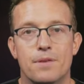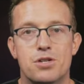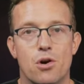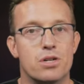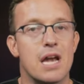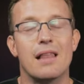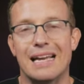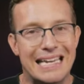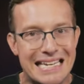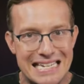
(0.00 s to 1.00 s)
So it's not
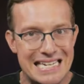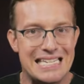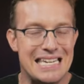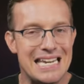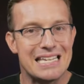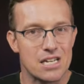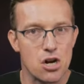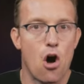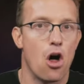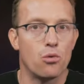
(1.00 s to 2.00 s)
like in D.C. It doesn't
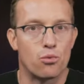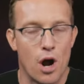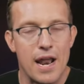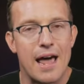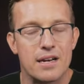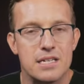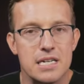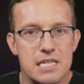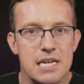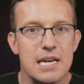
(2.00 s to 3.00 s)
all run out of
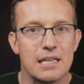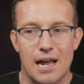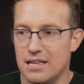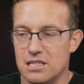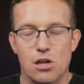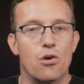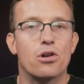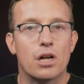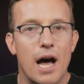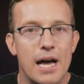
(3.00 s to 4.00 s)
D.C. A lot of these
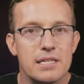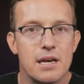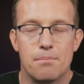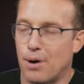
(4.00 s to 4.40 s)
local guys.